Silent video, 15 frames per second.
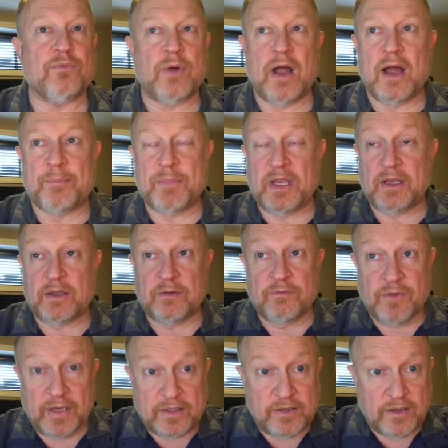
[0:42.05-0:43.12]
uh, being
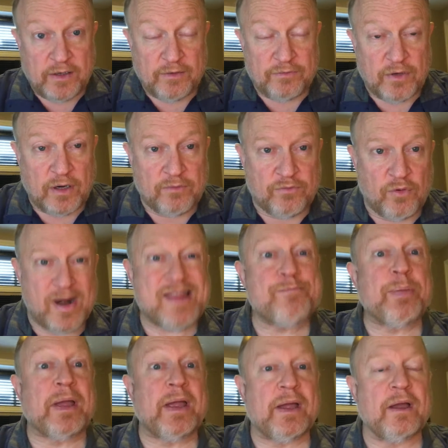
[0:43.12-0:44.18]
convicted of, of
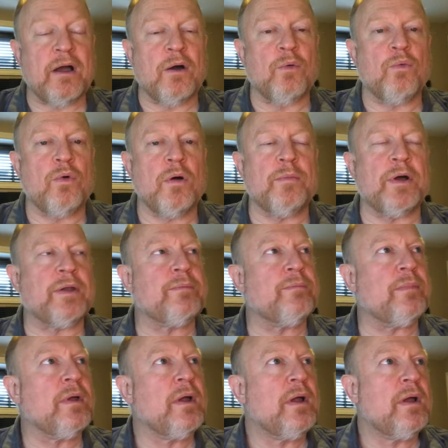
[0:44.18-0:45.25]
raping a
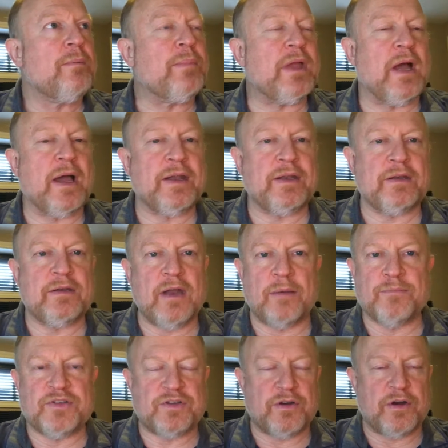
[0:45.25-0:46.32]
woman behind a
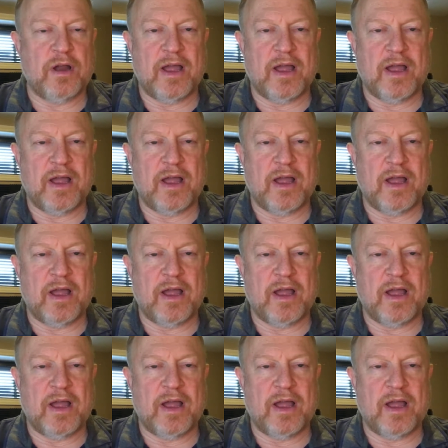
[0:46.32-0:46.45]
dumpster.